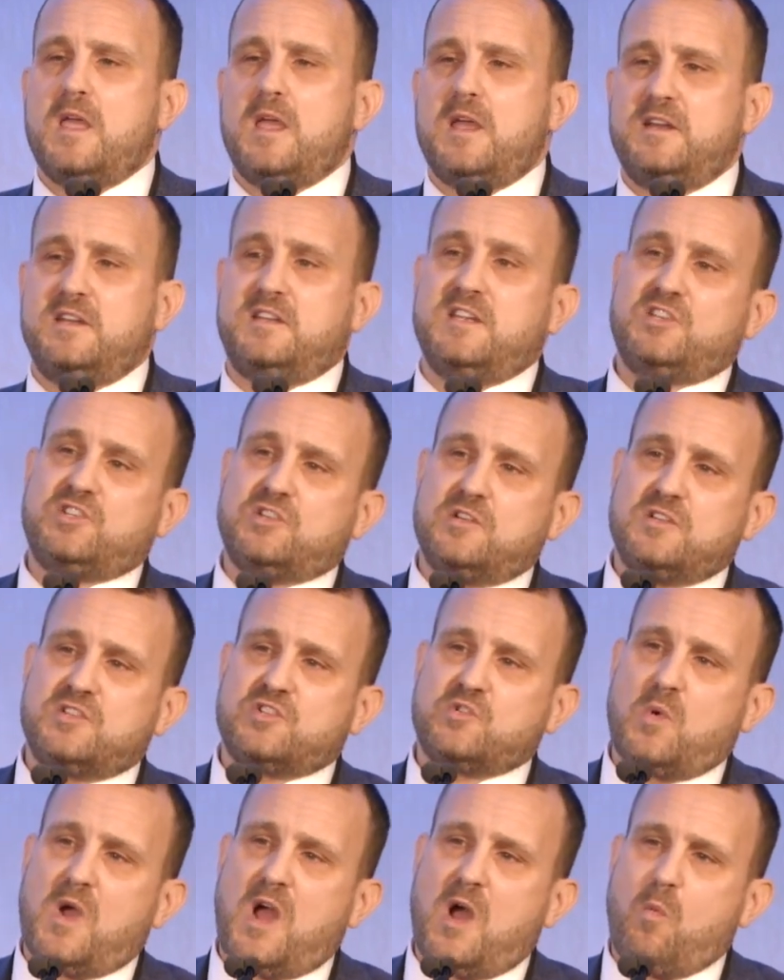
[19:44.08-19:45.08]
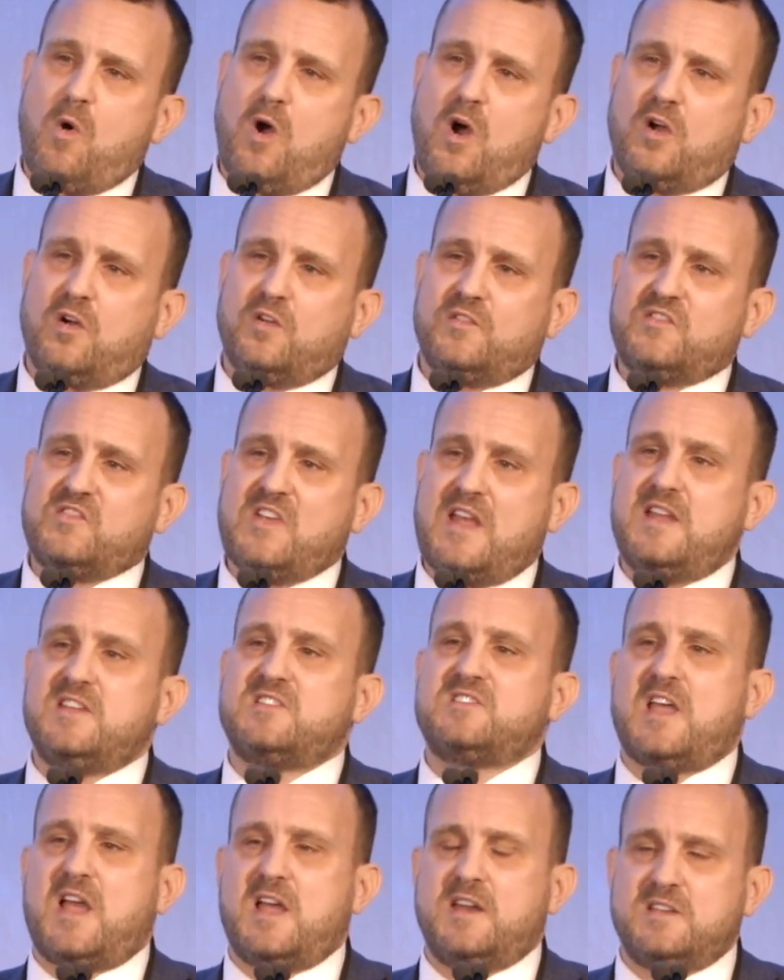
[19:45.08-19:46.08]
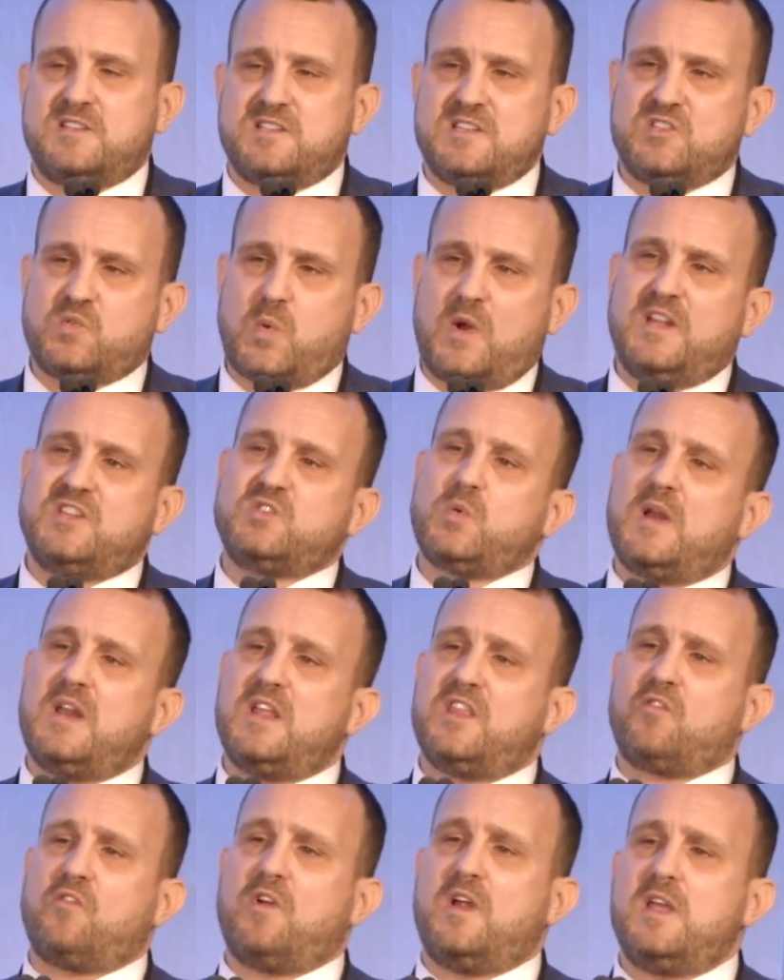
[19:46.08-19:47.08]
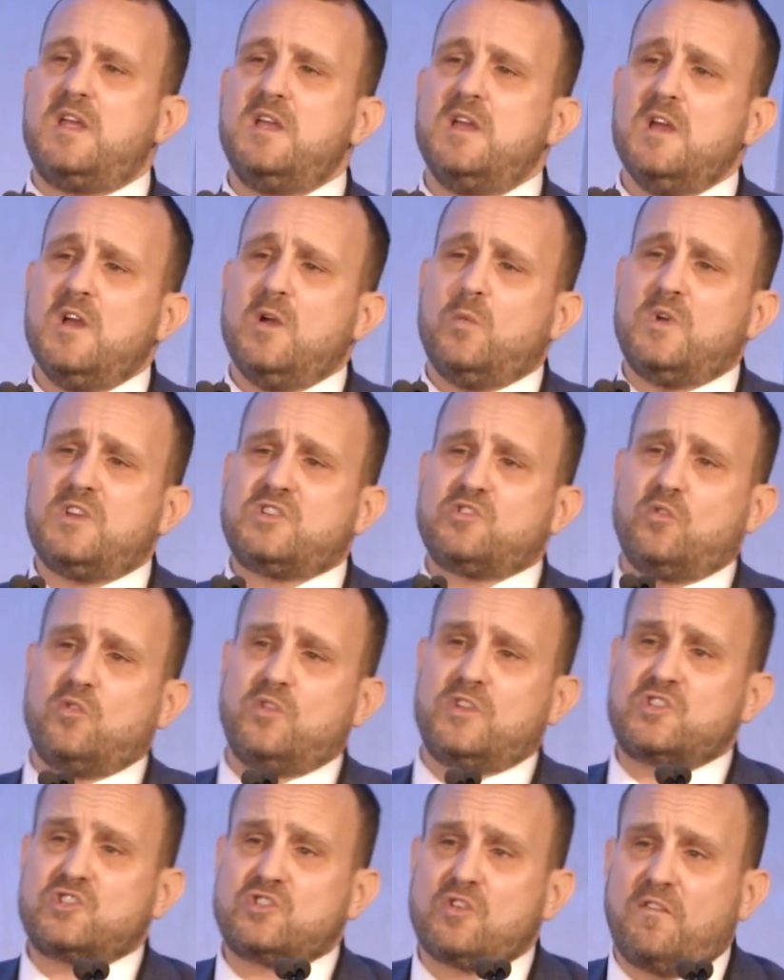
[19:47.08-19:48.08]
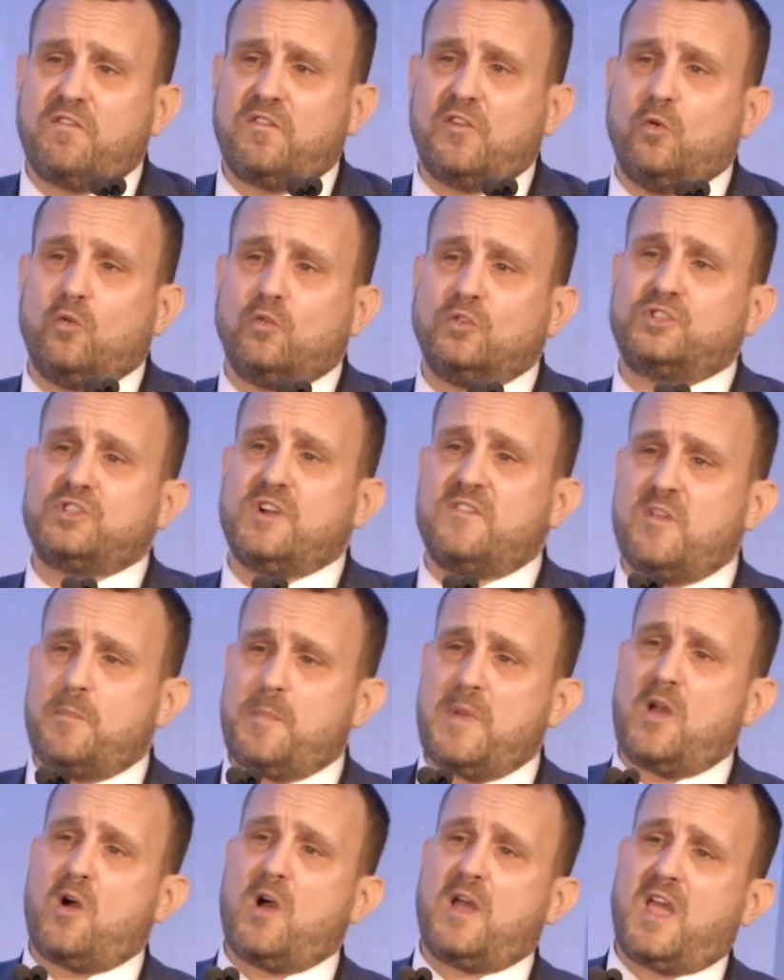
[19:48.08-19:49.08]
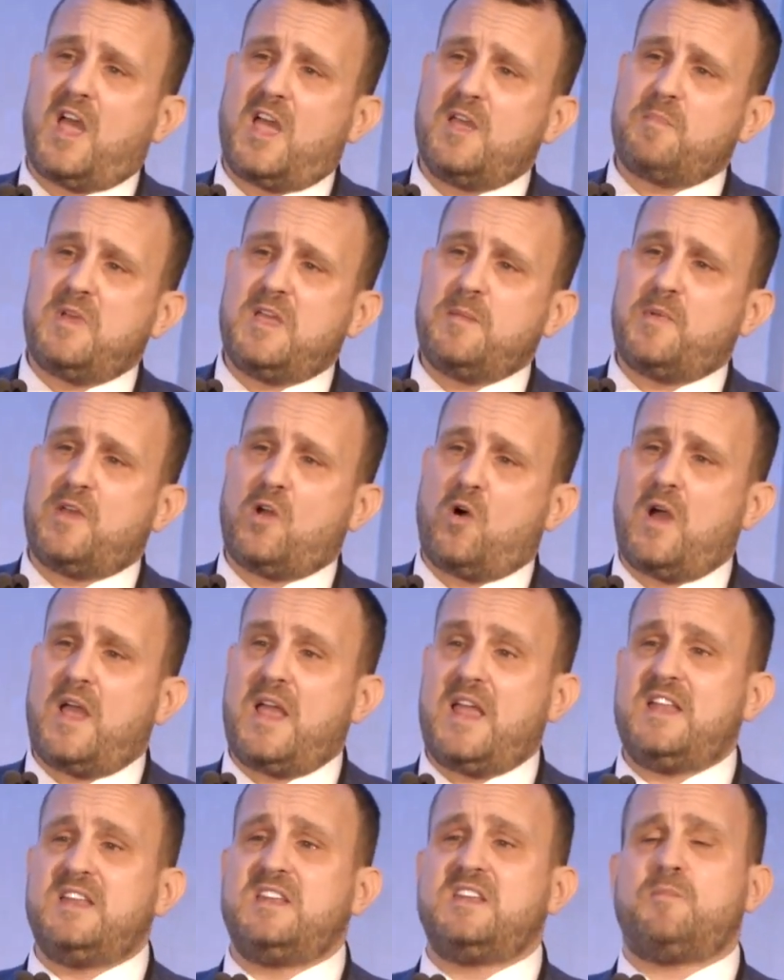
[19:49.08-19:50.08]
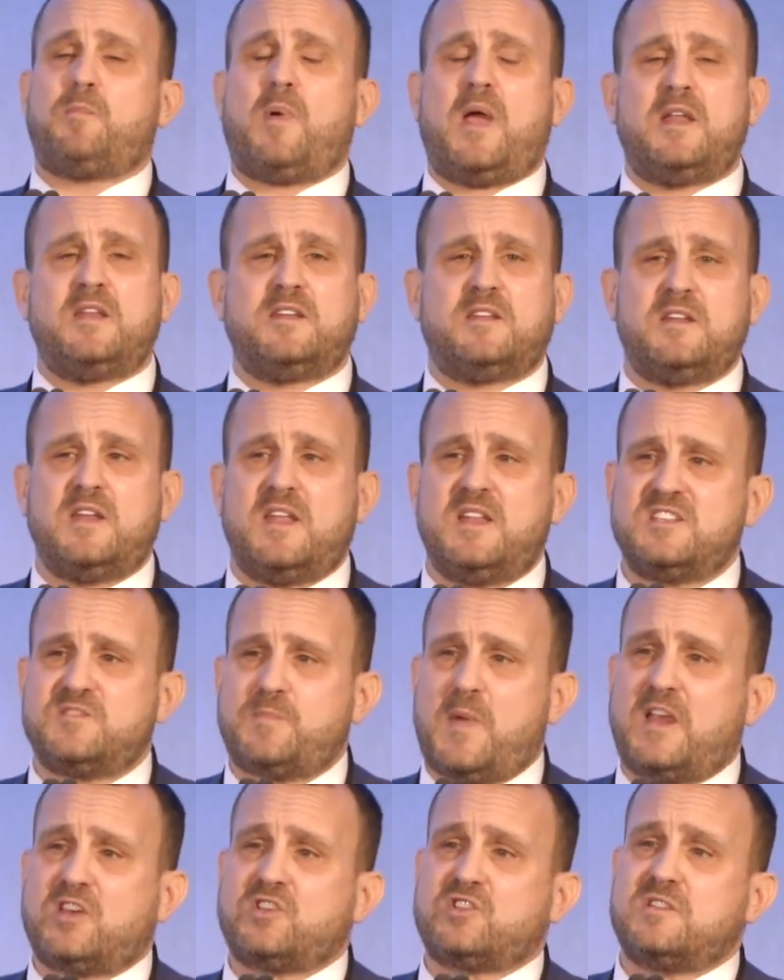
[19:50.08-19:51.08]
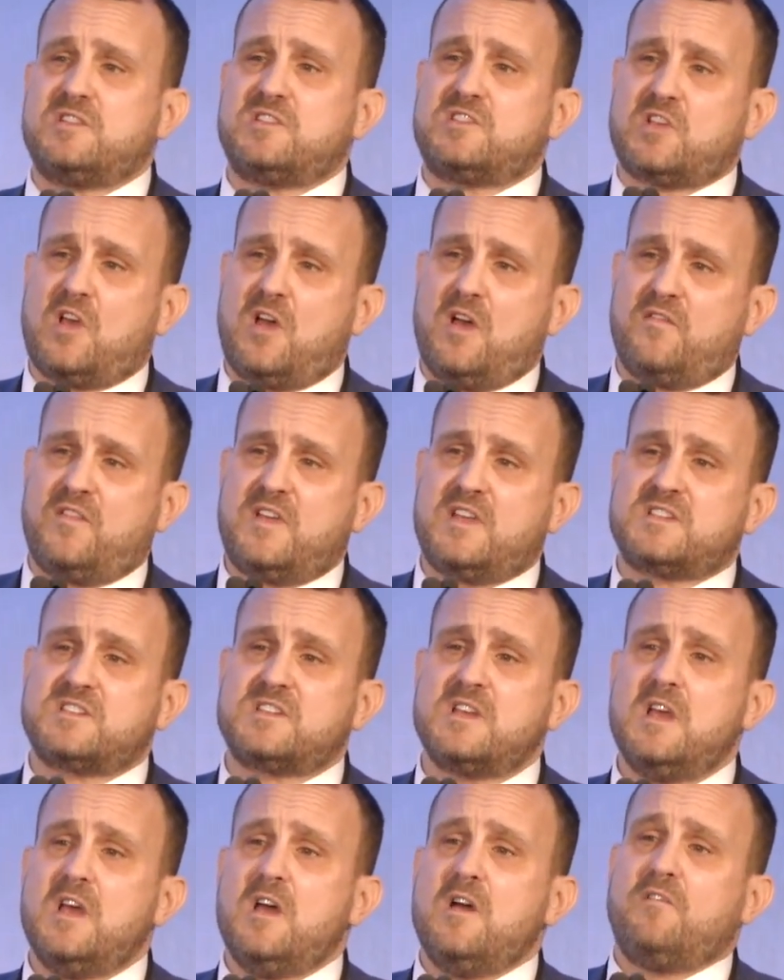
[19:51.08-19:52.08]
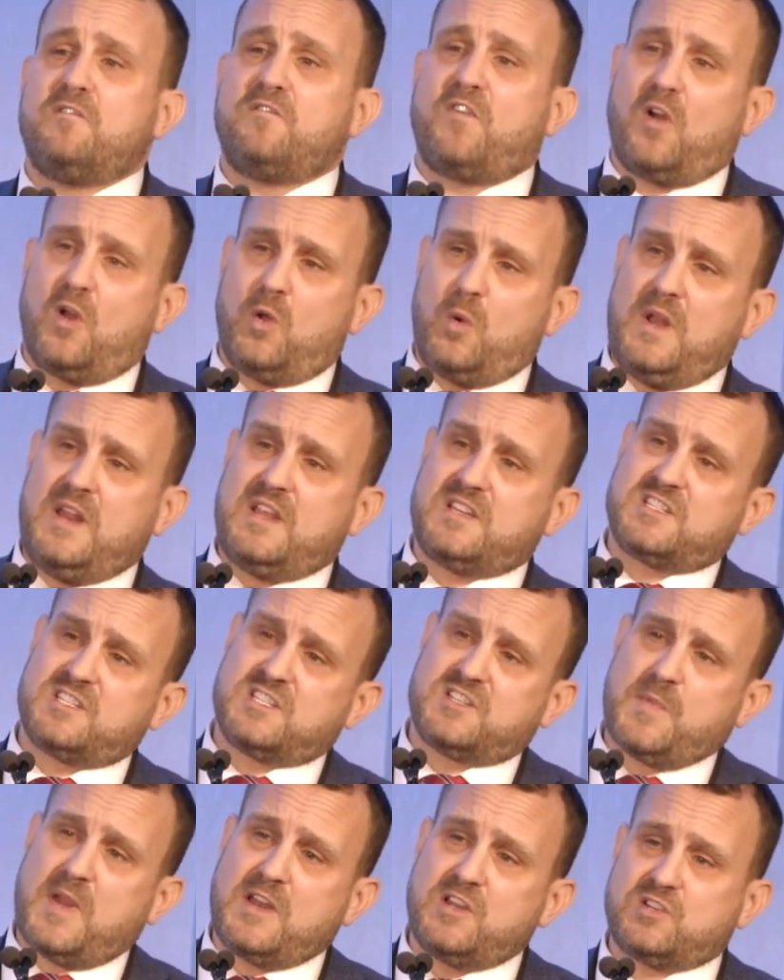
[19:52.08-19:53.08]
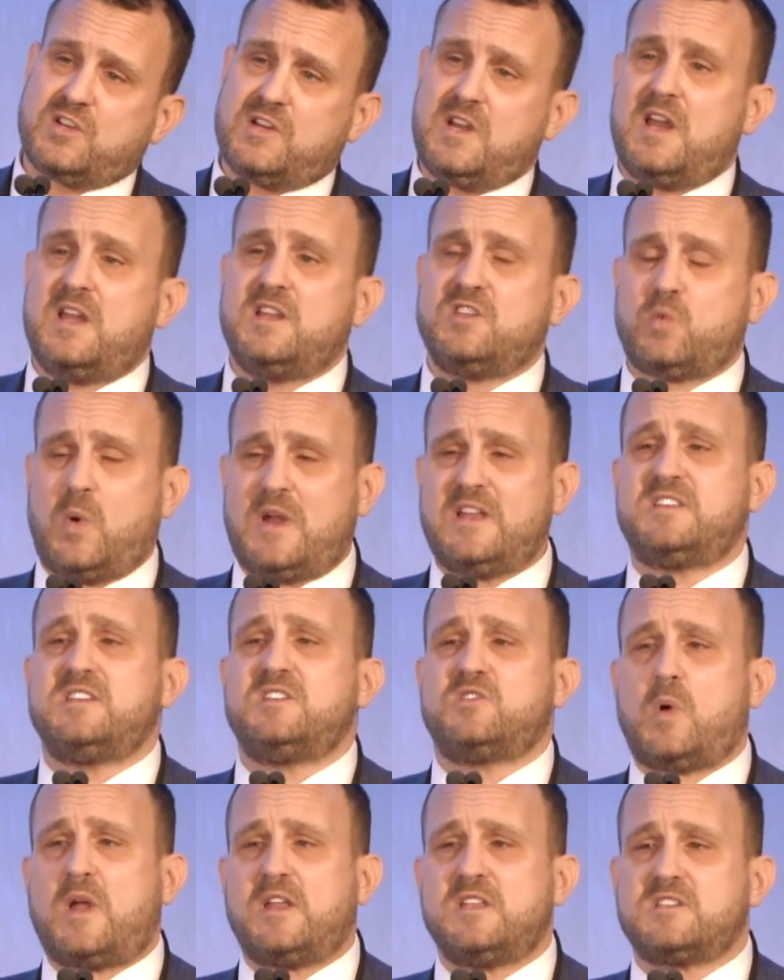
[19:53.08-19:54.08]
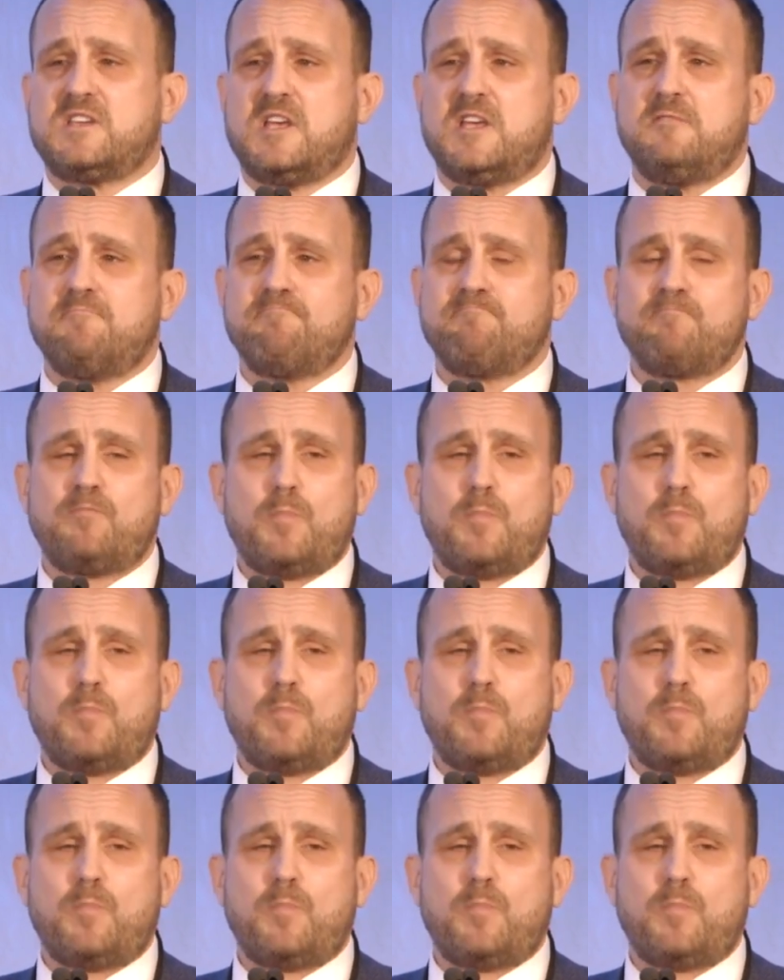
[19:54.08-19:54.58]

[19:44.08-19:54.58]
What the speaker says: In addition to our work on setting standards in 2023, we saw the soft launch of the BiKBBI Independent Inspection Service following its suspension in 2020,